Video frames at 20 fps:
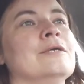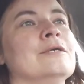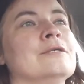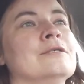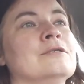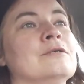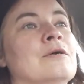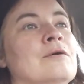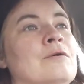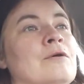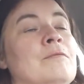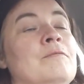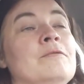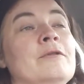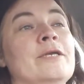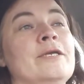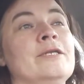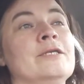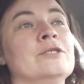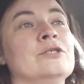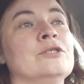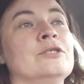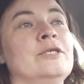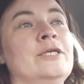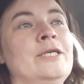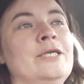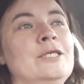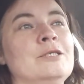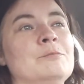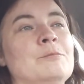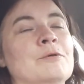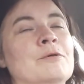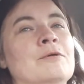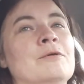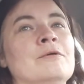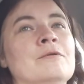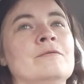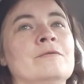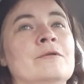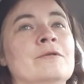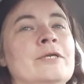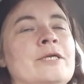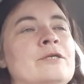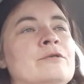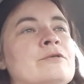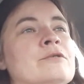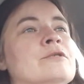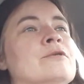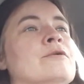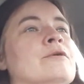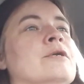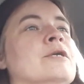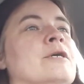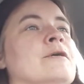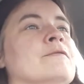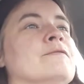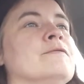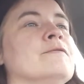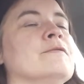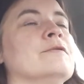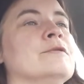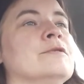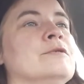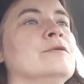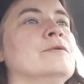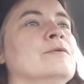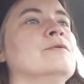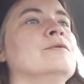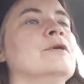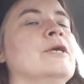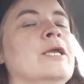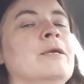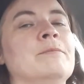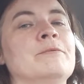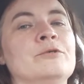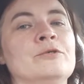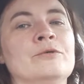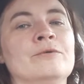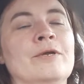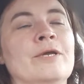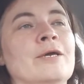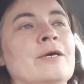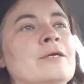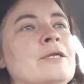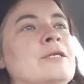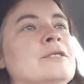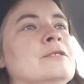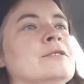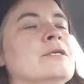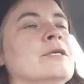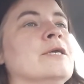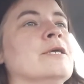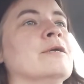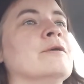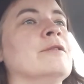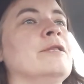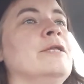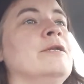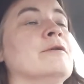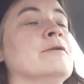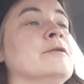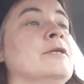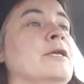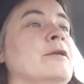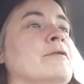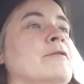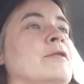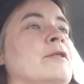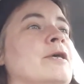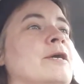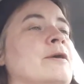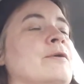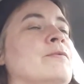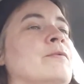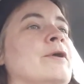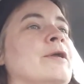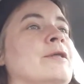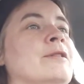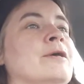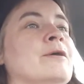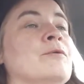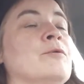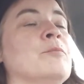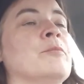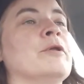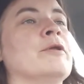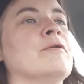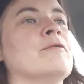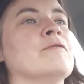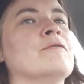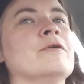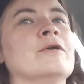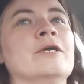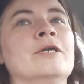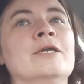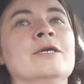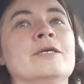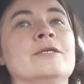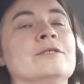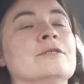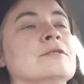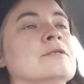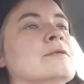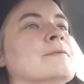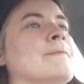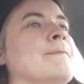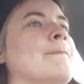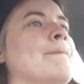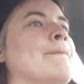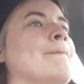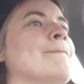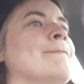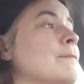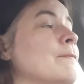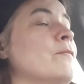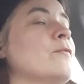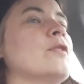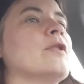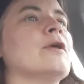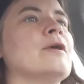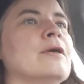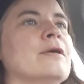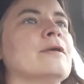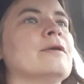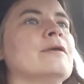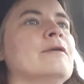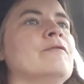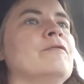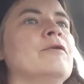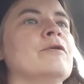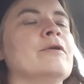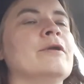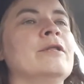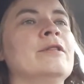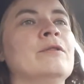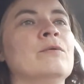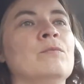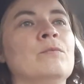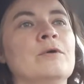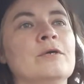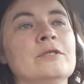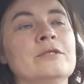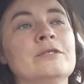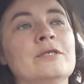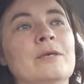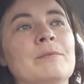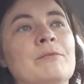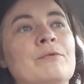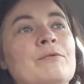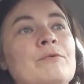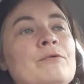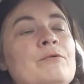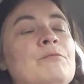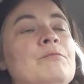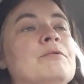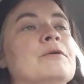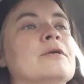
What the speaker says: So hopefully this cheese bone will interest her enough to keep chewing on it and clean her teeth that way. That would be very nice. If you're in the WhatsApp group,